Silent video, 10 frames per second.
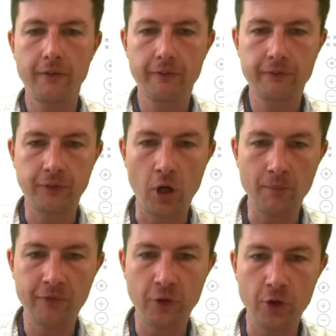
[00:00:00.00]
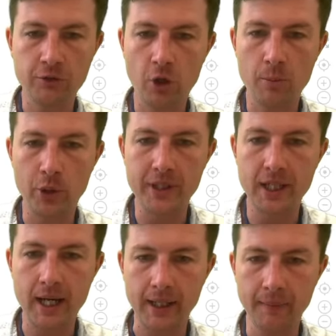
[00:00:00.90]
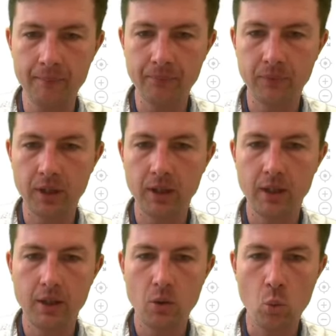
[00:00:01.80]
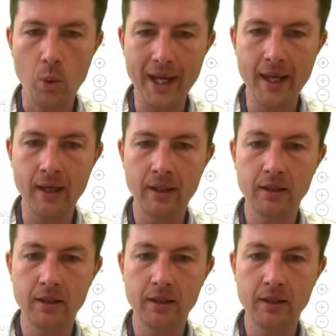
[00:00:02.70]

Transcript: from first row void data where